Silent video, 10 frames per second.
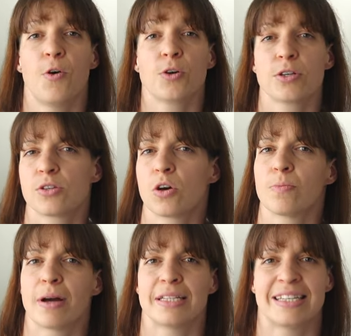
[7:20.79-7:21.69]
focus
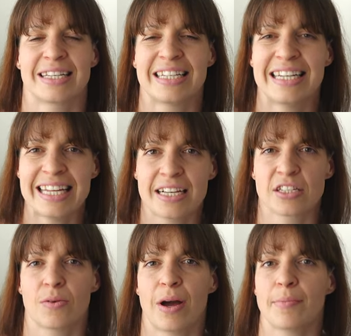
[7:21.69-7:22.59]
on my
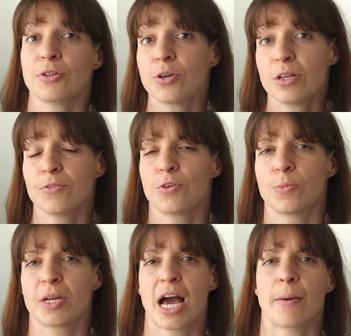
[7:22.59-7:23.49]
technique, so I'm not only
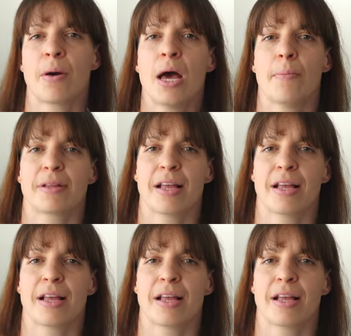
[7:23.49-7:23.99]
warming up,